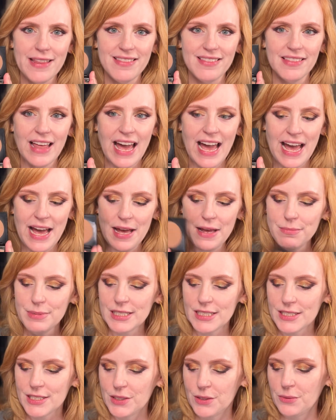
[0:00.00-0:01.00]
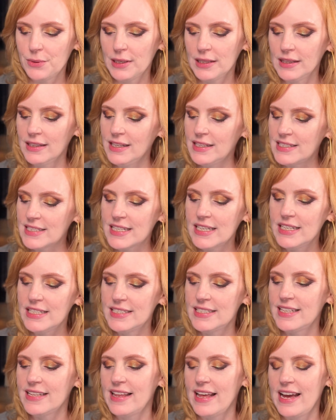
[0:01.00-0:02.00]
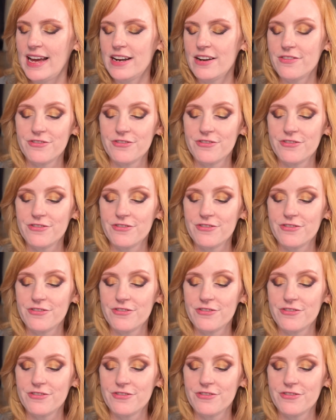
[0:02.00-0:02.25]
Labs. So let's get into that.